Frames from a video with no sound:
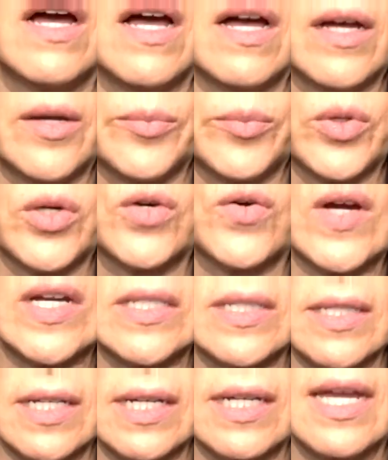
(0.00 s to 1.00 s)
um,
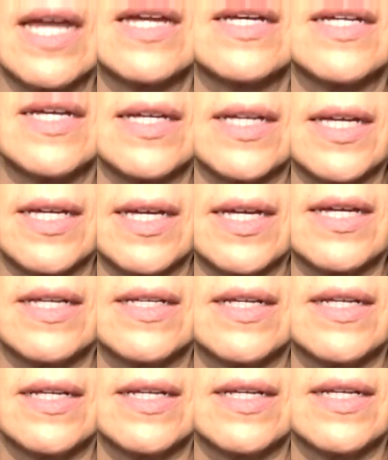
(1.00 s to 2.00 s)
progressing and kicking
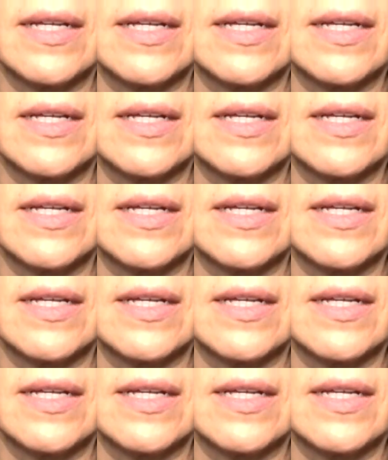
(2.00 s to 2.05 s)
in.